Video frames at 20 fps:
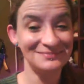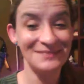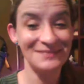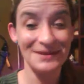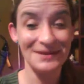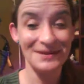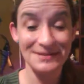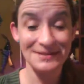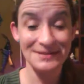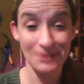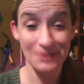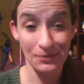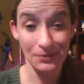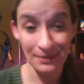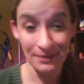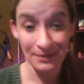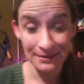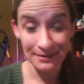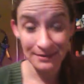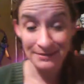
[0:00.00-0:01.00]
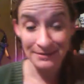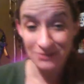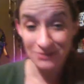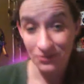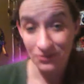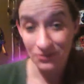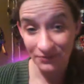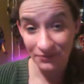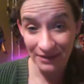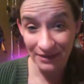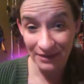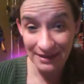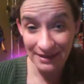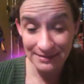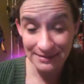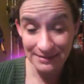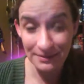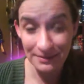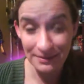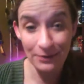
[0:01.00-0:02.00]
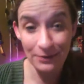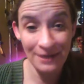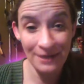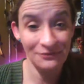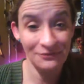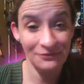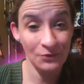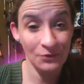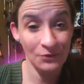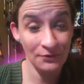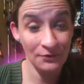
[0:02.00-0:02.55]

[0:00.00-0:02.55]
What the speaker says: So don't forget to be grateful